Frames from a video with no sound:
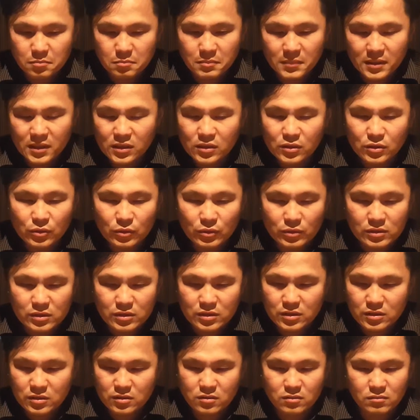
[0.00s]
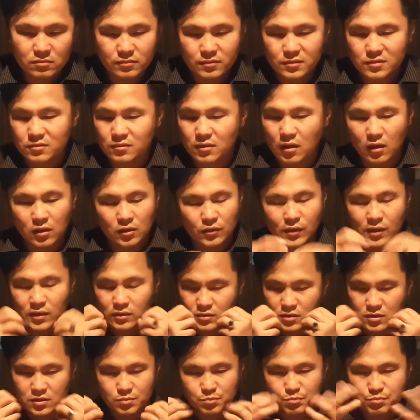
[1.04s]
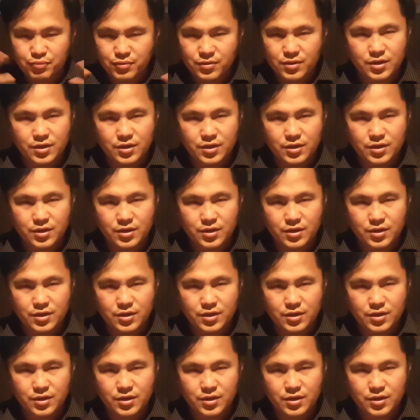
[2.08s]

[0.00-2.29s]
meal was just all around us,